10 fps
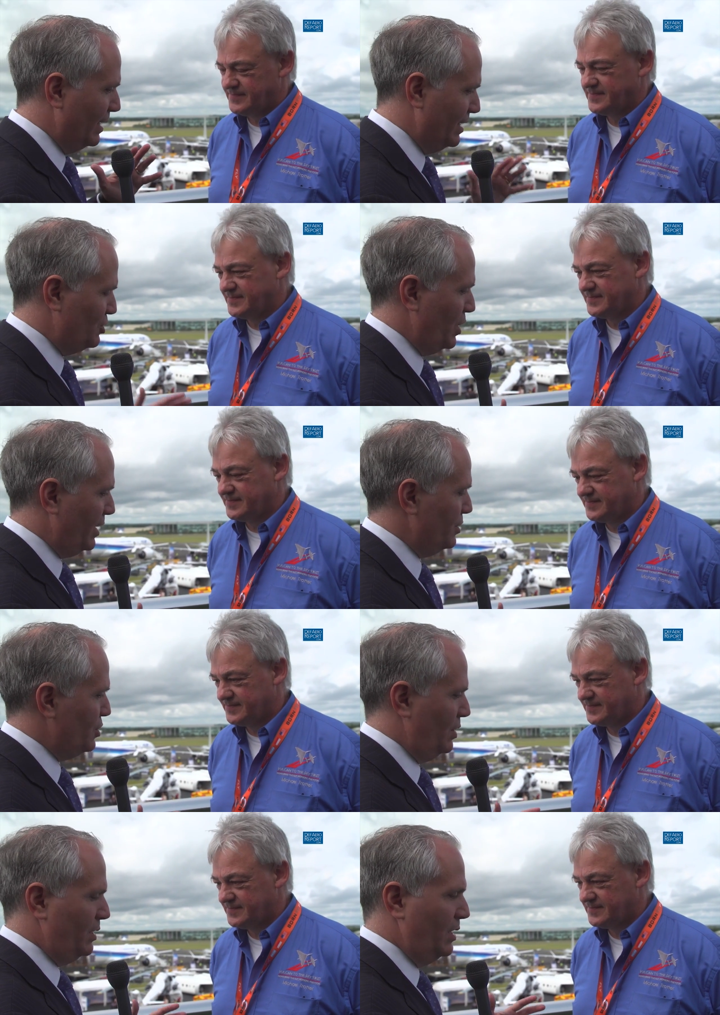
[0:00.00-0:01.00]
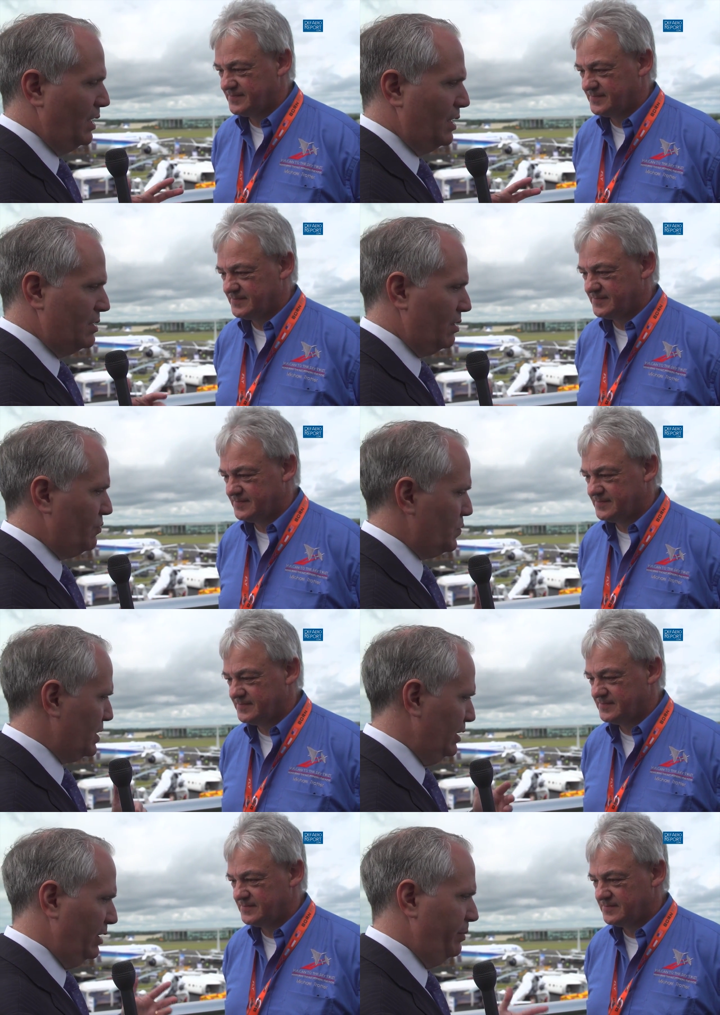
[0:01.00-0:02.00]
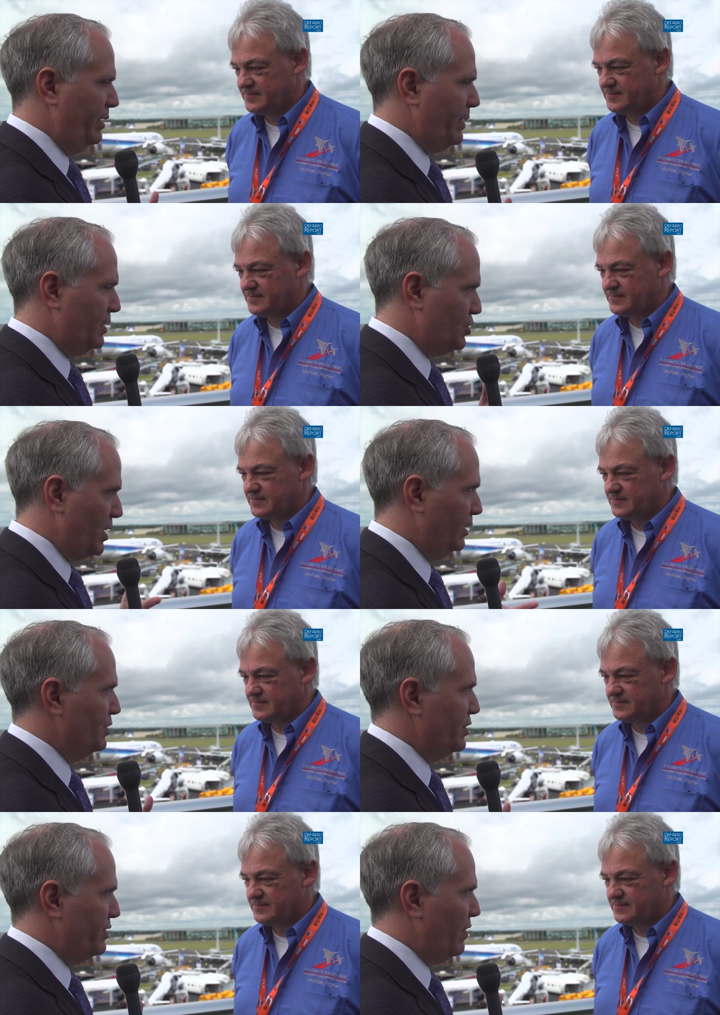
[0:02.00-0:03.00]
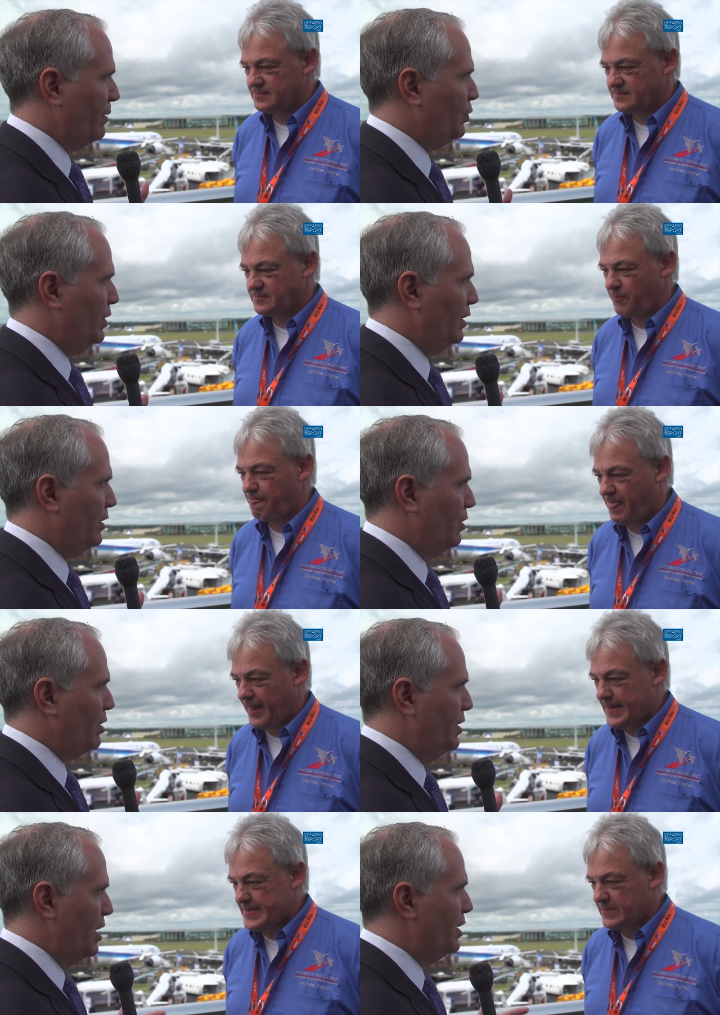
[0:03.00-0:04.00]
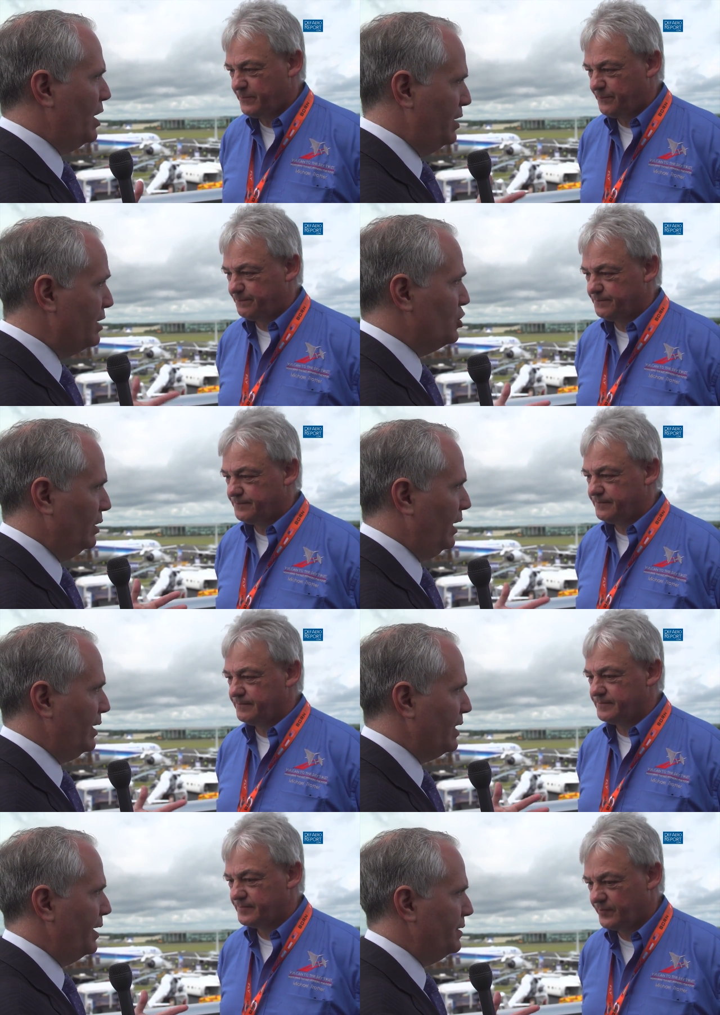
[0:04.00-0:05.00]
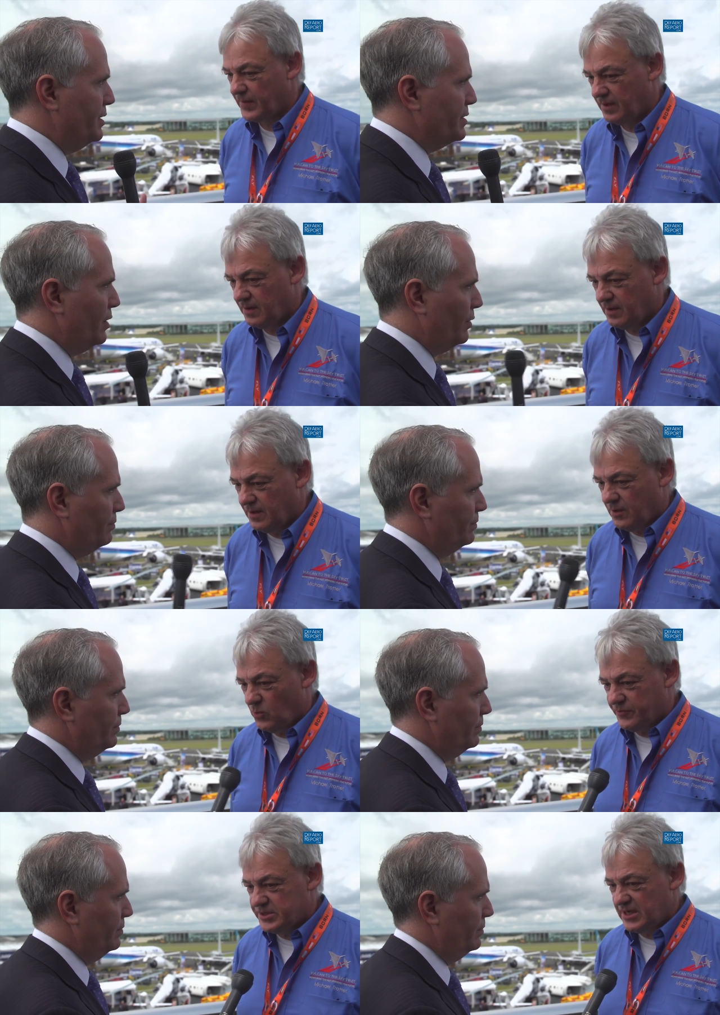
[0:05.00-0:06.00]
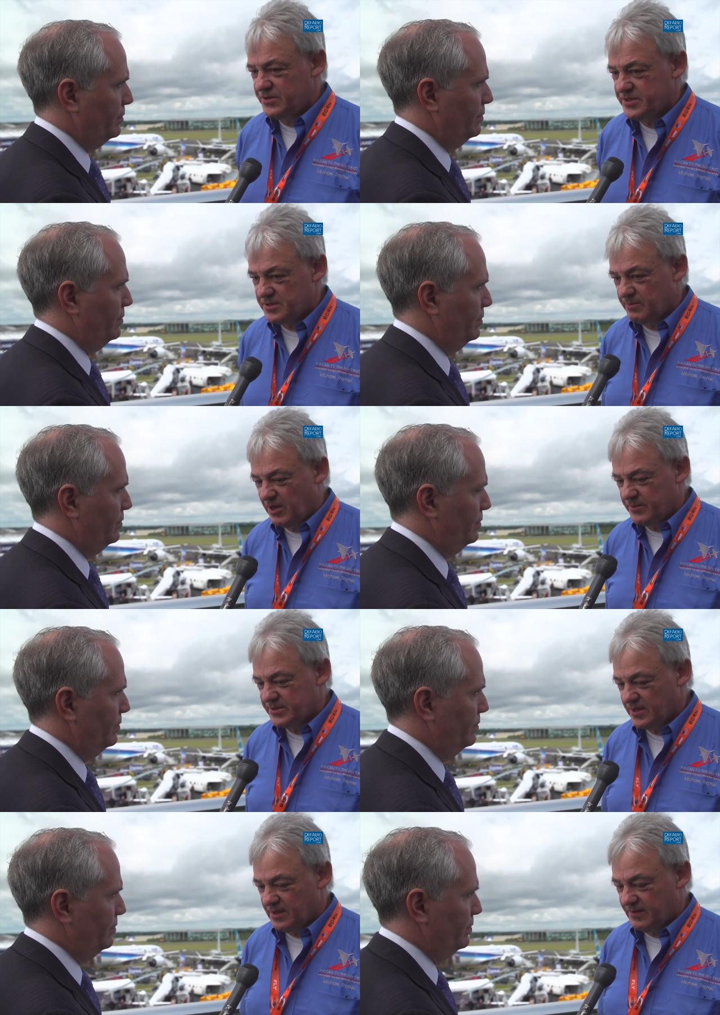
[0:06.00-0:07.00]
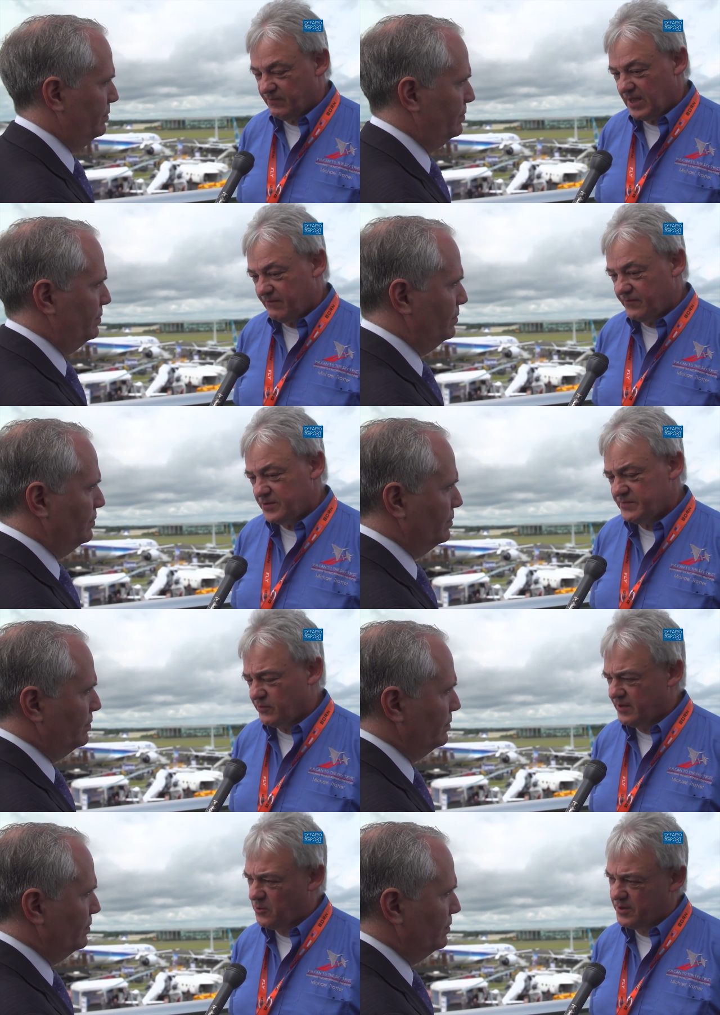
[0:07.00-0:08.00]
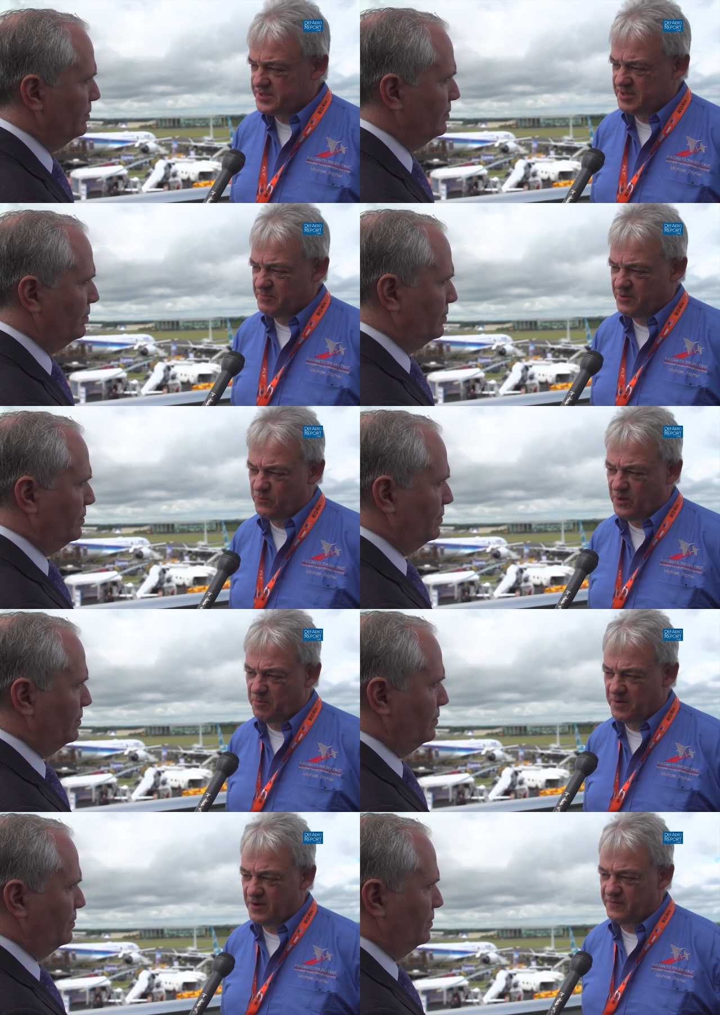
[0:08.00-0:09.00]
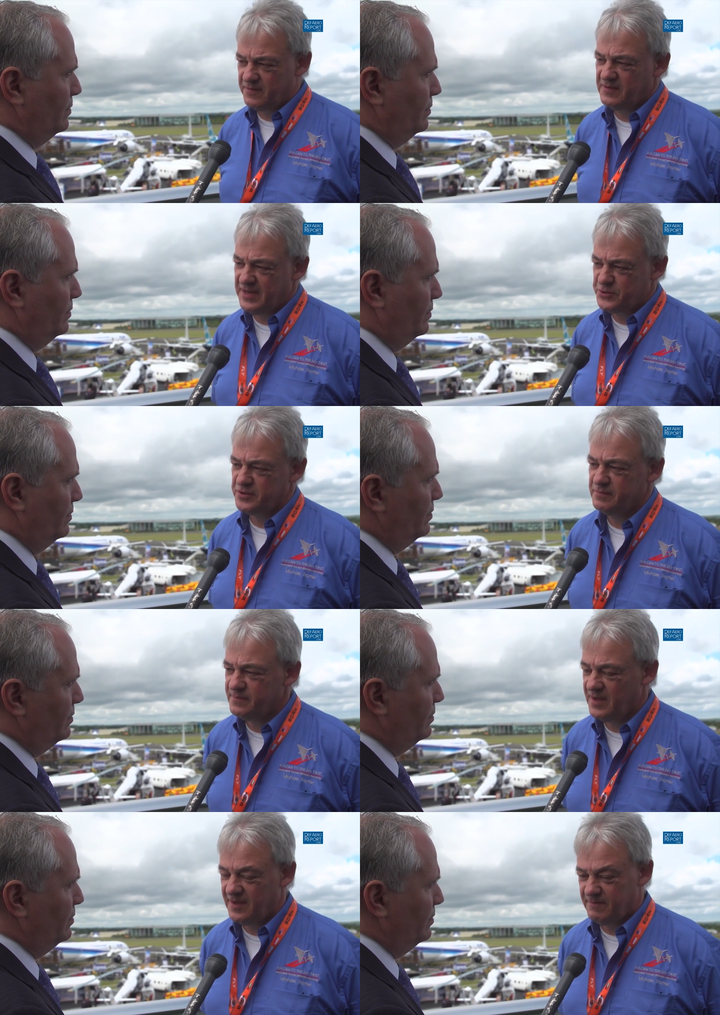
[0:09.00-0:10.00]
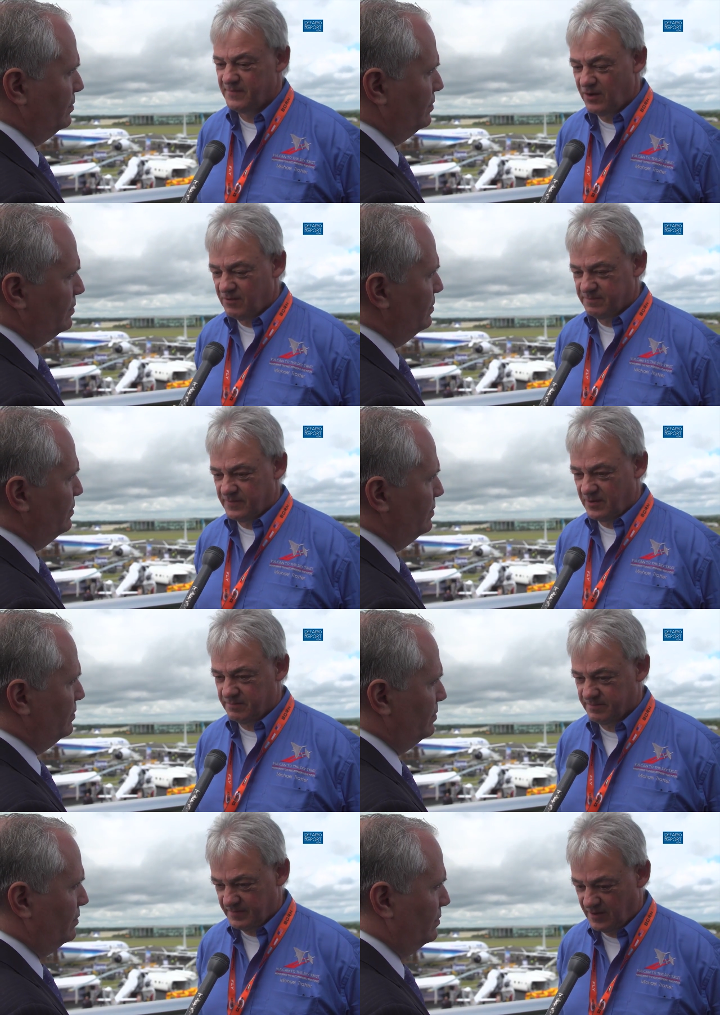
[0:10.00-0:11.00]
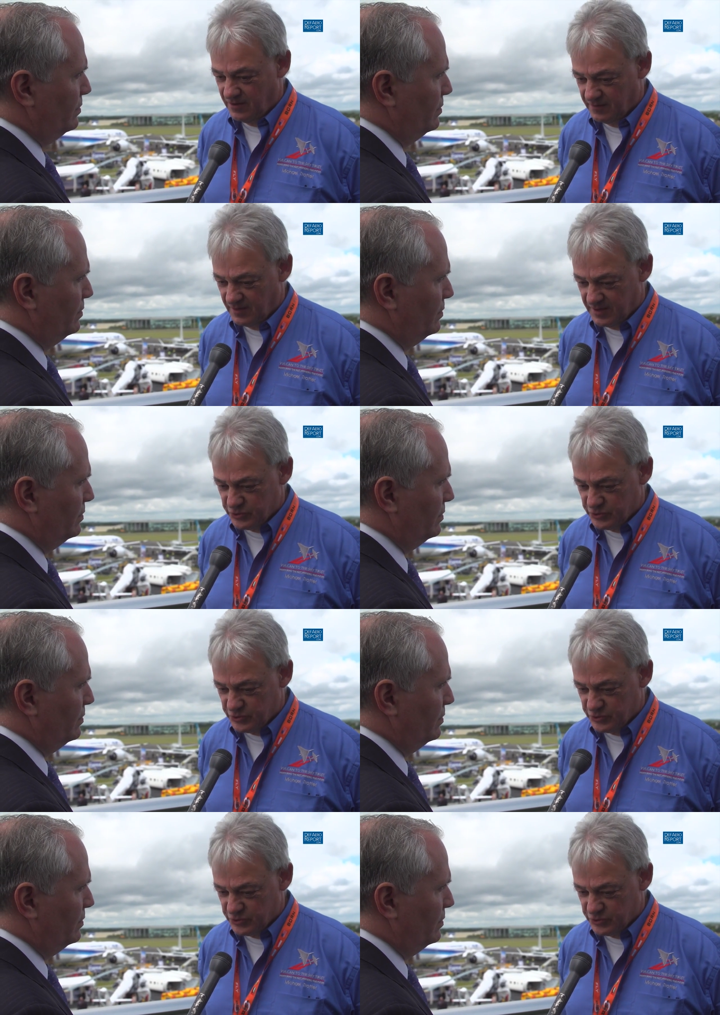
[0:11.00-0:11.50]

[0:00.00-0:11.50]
Speaker 1: uh, jet engine. Talk to us a little bit about the challenges of operating an, air, an, an, an engine like that in this era.
Speaker 2: Well, the challenges at the moment, are, uh, first of all, they're quite a simple and well proven engine. Um, our, our or a